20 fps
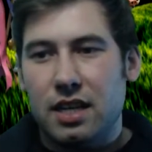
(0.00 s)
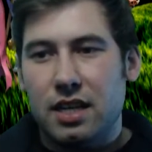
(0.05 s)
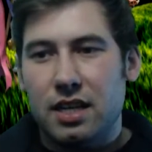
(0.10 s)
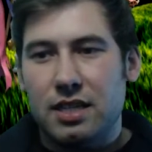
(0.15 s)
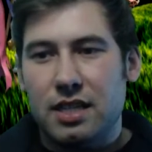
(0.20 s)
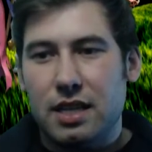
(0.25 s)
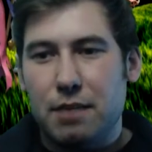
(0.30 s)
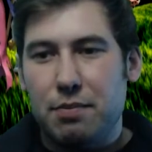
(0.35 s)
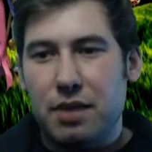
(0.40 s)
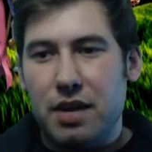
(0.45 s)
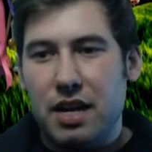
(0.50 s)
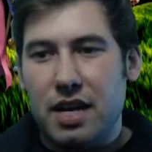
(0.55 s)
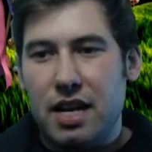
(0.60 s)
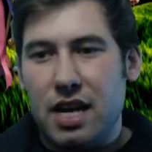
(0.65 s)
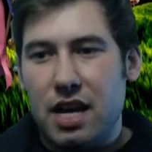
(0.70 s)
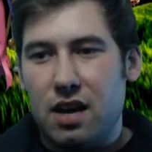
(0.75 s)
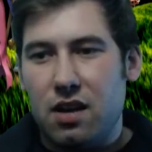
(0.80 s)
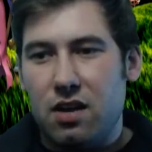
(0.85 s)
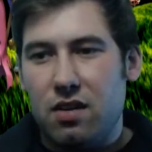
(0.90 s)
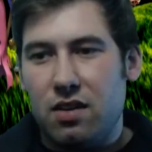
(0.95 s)
dipping
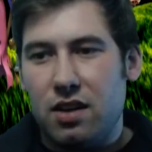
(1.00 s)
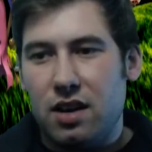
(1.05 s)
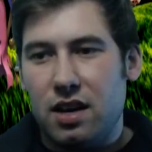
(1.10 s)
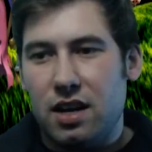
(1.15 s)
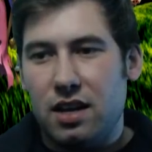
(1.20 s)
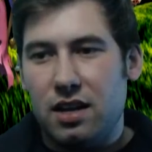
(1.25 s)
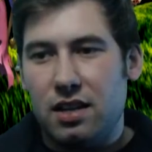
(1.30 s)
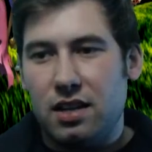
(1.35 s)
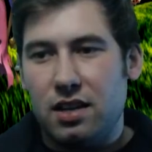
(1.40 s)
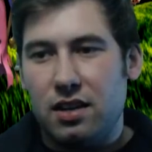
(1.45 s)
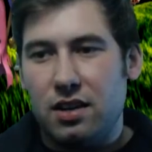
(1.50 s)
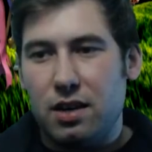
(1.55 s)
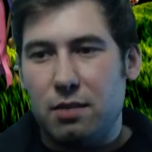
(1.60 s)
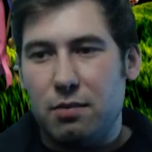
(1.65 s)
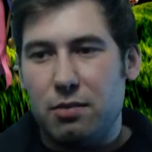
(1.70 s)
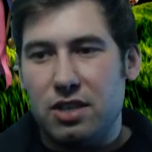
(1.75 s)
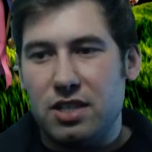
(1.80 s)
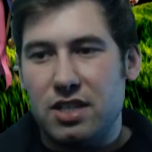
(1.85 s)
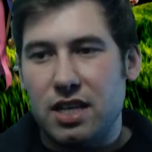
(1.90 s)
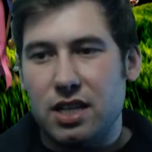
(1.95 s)
down on their
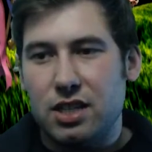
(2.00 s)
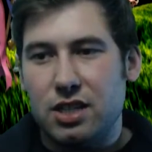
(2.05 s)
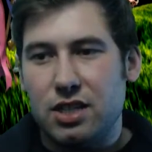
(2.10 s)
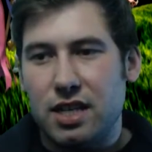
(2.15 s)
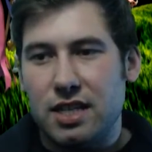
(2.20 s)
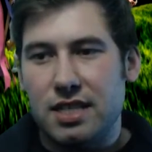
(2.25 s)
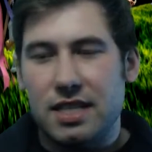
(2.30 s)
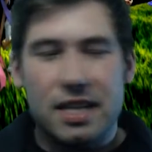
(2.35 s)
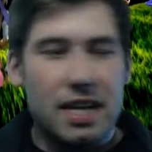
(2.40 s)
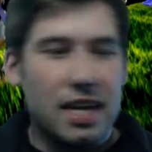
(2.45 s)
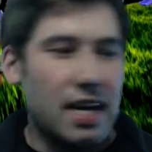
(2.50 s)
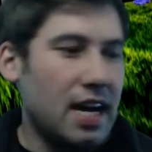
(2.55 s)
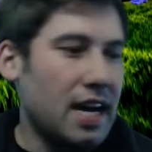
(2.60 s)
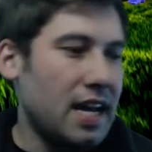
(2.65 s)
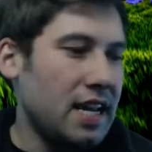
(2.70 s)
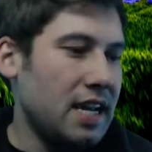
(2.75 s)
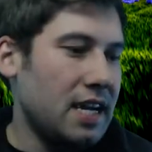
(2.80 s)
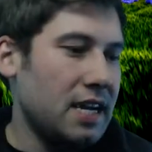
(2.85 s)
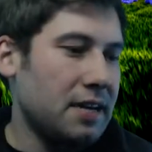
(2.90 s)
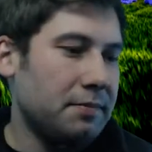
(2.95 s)
number 6 JC
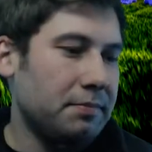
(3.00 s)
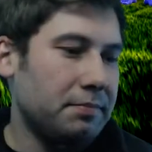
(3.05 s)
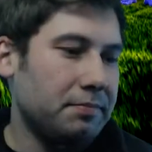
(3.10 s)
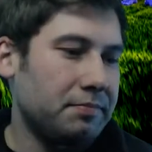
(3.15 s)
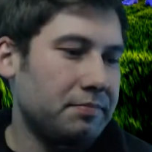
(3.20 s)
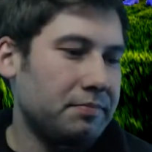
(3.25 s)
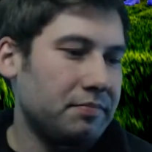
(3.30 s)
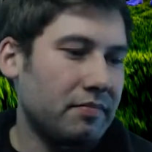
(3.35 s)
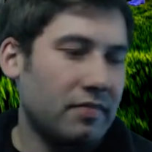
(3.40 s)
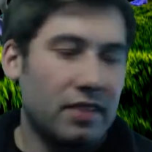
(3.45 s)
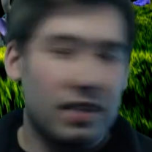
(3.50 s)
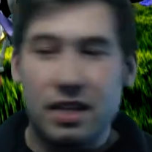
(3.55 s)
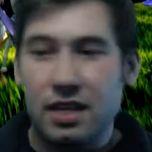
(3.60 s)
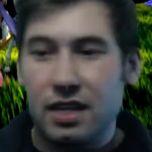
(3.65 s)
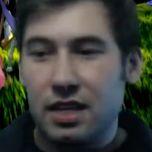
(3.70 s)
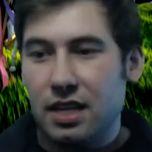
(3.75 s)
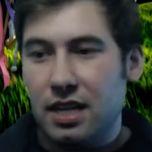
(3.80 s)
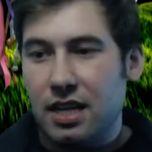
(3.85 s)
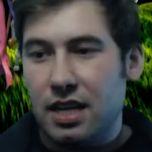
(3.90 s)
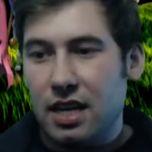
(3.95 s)
Eddie.
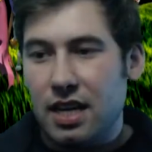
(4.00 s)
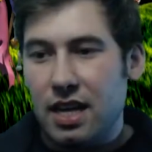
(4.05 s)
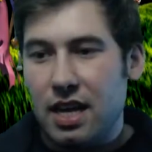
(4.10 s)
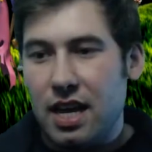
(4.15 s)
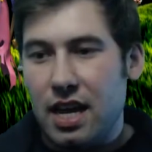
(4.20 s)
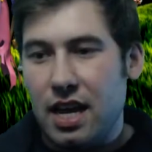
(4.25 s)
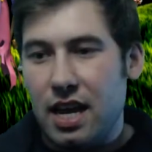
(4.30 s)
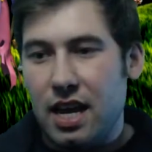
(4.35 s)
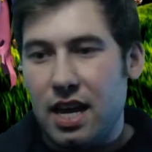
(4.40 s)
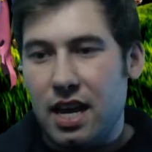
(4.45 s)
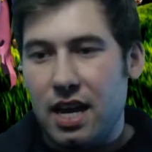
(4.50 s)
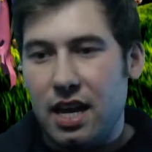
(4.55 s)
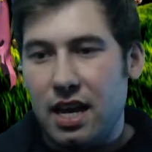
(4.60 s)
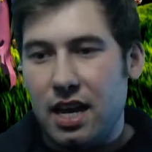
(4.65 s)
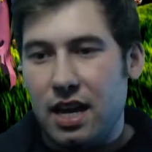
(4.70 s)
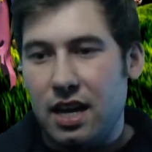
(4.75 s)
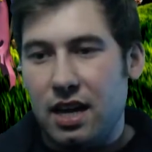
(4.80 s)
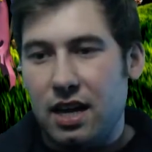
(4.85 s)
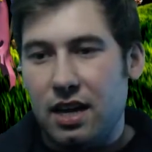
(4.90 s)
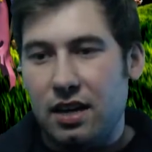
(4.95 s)
And
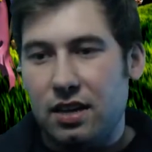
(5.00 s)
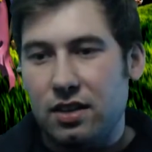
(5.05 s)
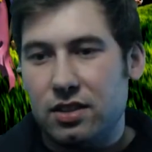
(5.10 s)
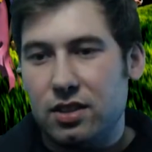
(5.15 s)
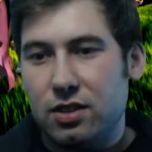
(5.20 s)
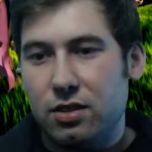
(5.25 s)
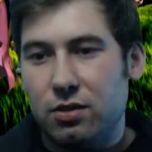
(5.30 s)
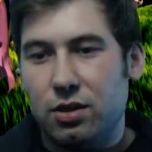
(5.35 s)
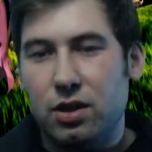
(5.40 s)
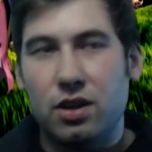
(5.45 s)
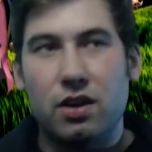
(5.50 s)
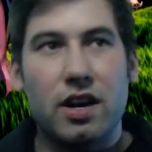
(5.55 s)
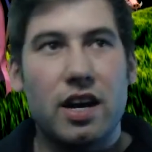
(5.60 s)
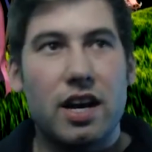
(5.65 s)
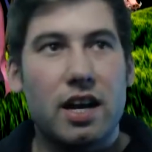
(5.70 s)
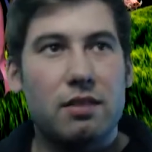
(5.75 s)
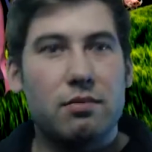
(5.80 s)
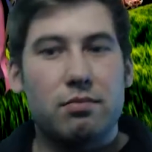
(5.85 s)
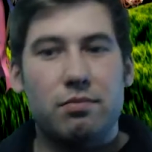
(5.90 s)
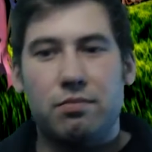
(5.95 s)
so we'll go ahead
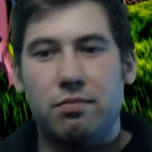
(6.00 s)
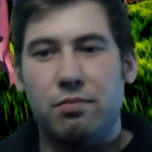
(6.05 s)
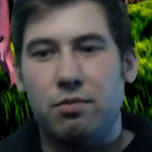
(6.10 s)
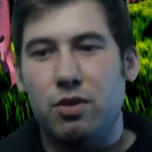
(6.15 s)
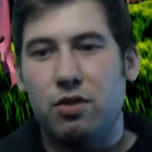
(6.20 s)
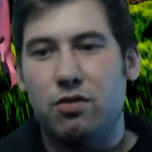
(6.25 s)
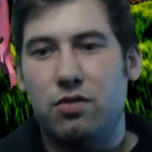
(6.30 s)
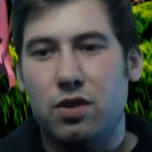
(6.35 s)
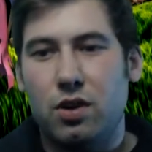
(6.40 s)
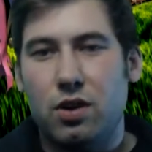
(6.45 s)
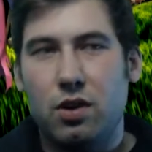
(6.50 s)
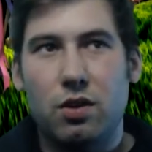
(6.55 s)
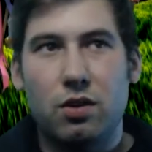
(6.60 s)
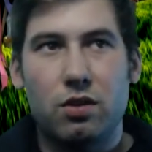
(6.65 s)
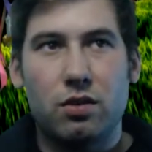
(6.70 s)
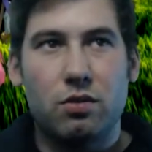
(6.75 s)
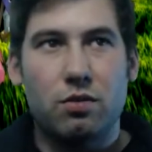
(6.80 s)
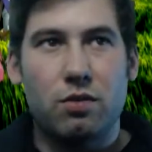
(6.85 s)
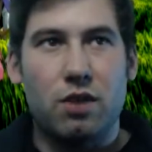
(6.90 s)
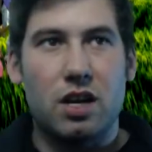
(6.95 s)
and move forward,
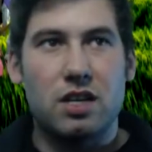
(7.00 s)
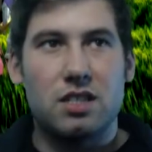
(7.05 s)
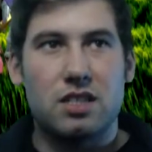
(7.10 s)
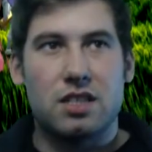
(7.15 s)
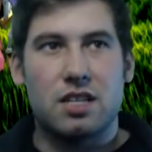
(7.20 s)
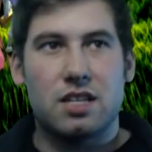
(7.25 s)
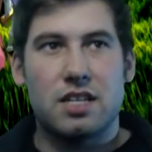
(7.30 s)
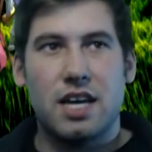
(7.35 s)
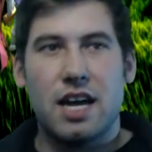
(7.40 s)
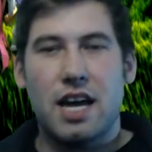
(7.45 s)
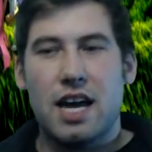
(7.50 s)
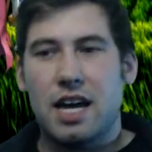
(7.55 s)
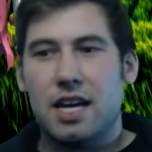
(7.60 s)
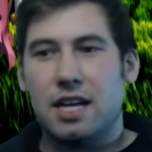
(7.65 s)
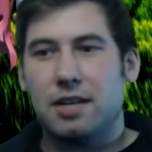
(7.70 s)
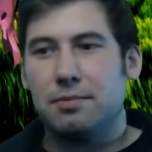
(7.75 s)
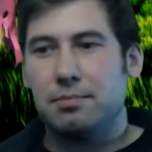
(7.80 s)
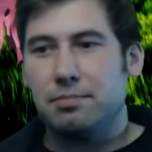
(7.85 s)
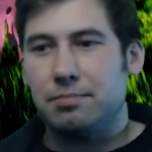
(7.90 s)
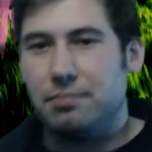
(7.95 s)
watch this attack.
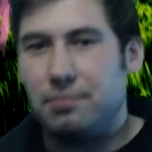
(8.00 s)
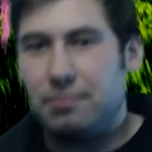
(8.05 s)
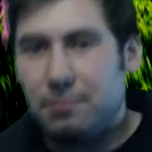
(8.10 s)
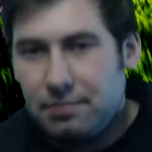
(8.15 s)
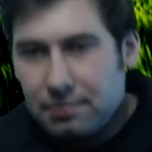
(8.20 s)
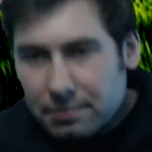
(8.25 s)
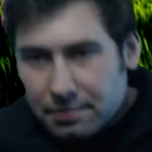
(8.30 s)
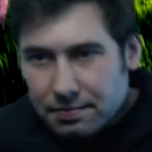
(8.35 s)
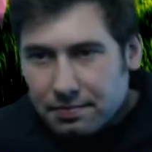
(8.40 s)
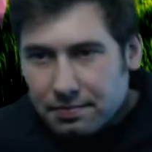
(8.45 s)
Kind